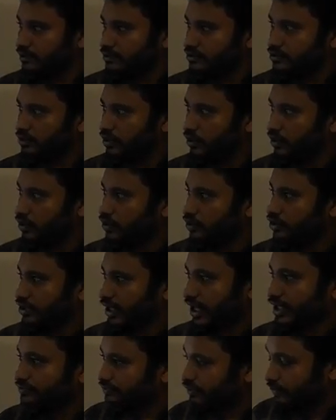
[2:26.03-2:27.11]
So
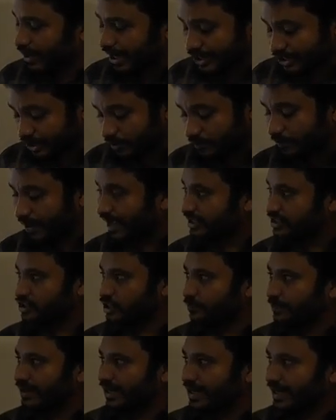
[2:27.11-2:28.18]
transformation based
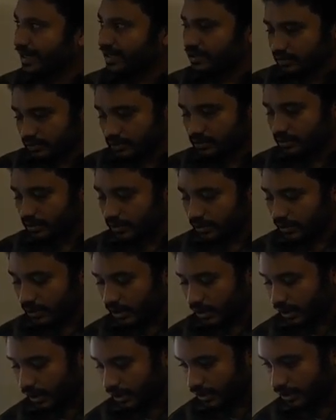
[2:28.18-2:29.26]
on meaning,
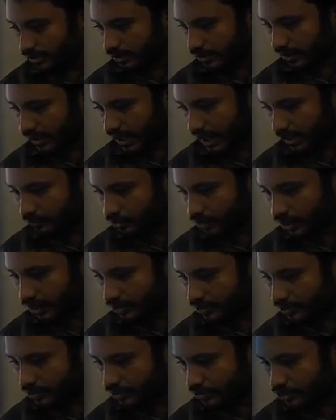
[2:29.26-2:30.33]
I'm
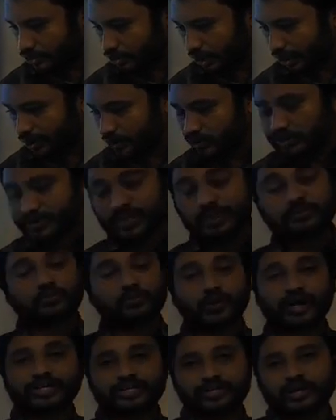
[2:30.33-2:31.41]
going to show you some
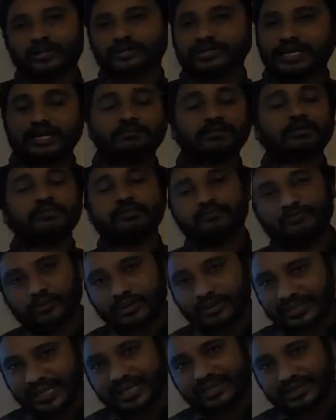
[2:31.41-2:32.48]
question on that, but
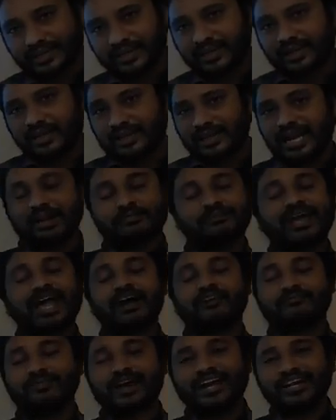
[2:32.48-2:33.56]
before that, let me
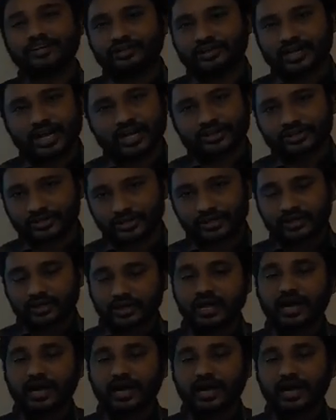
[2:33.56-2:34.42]
have my introduction.